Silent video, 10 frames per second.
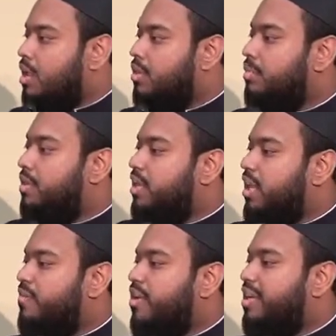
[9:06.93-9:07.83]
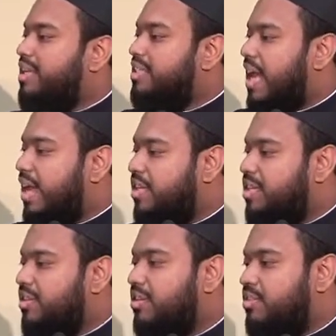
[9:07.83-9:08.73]
The believer is
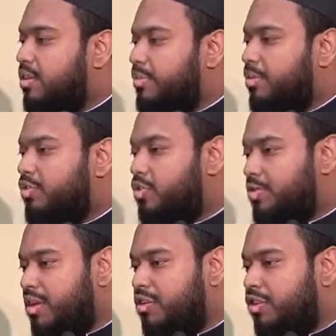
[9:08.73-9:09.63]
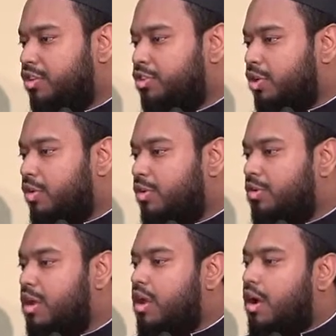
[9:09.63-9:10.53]
ideally supposed to be in
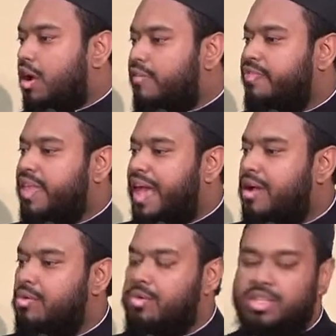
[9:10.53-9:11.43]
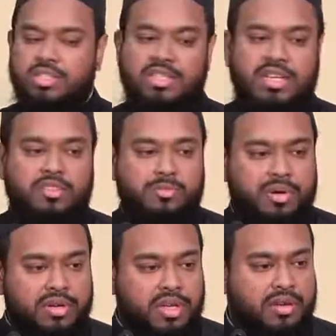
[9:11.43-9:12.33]
control of that which is
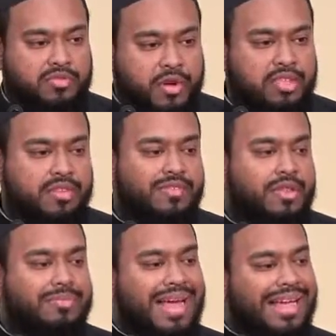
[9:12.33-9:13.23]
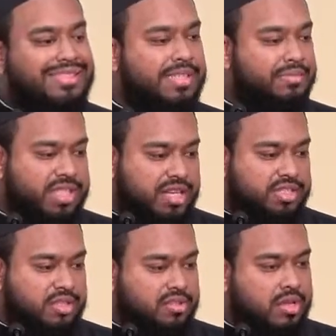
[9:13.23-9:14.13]
put in front of them as
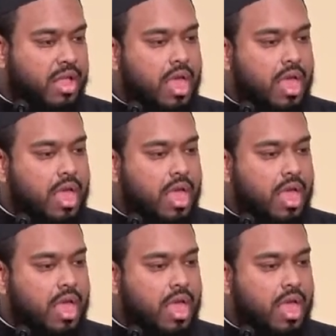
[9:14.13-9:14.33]
temptations.